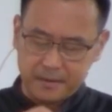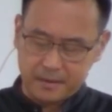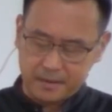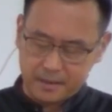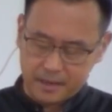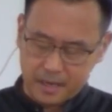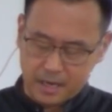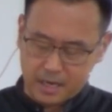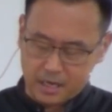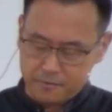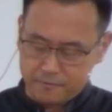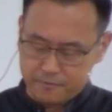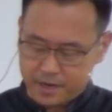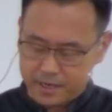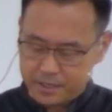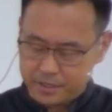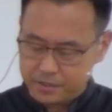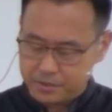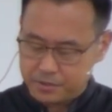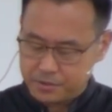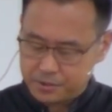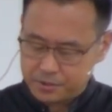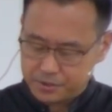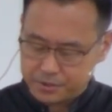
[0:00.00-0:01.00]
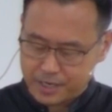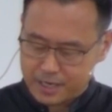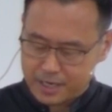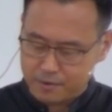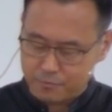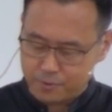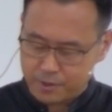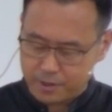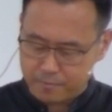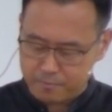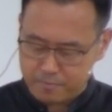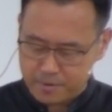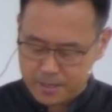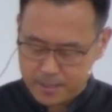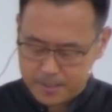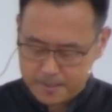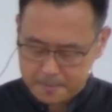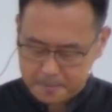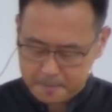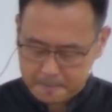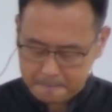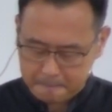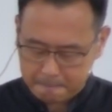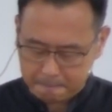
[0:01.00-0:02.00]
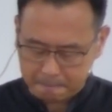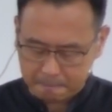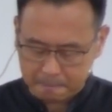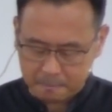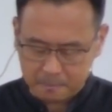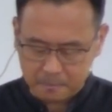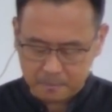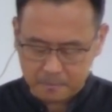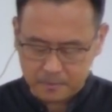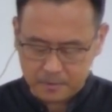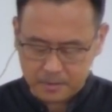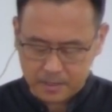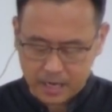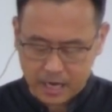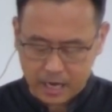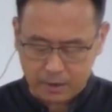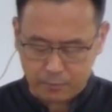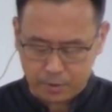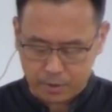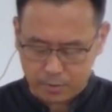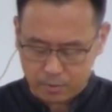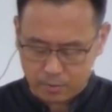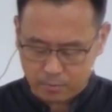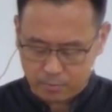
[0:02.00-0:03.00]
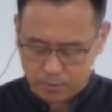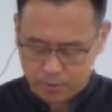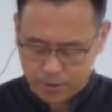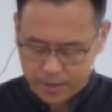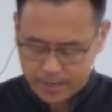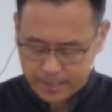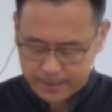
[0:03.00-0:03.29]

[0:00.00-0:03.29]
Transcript: I invite you to stand with me and we will pray.